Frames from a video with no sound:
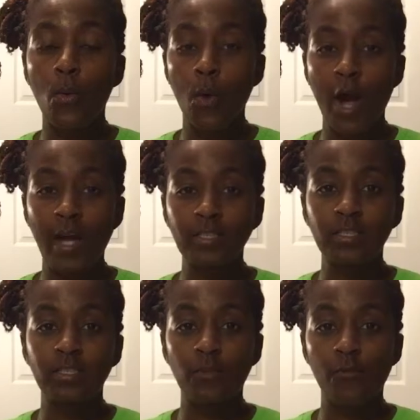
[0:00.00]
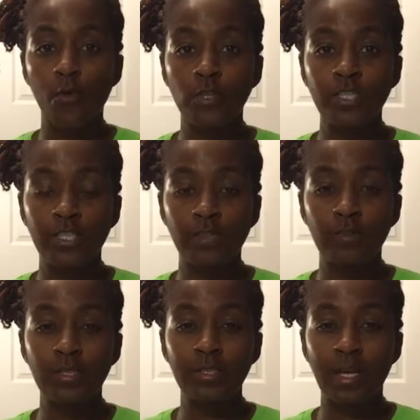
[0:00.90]
Watch, the 4
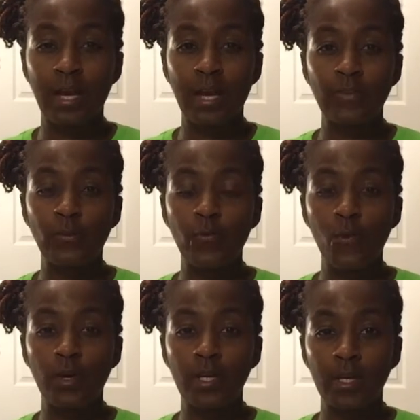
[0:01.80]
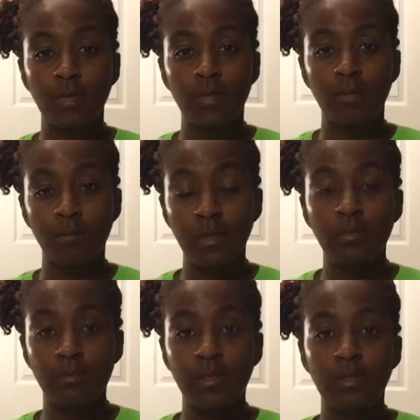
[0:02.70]
series. I got the
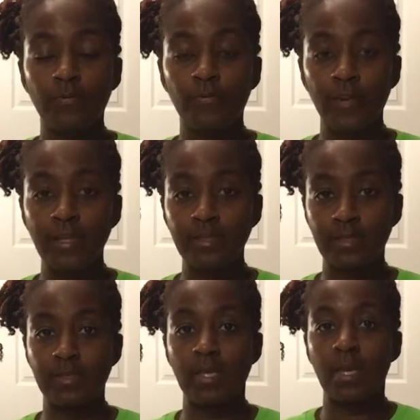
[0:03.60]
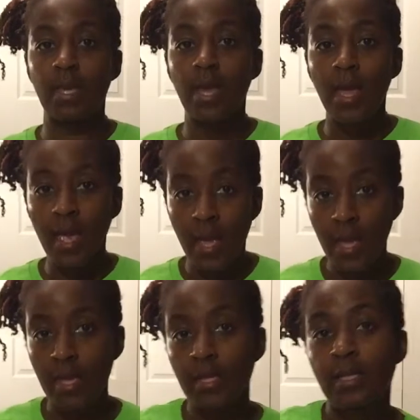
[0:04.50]
40mm facing,
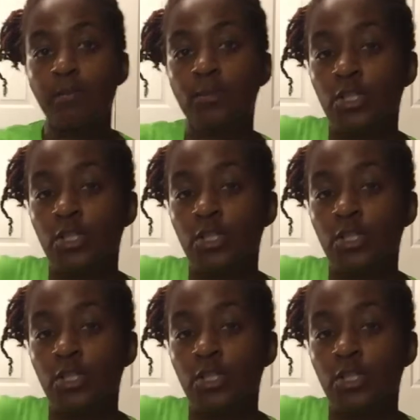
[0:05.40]
and let me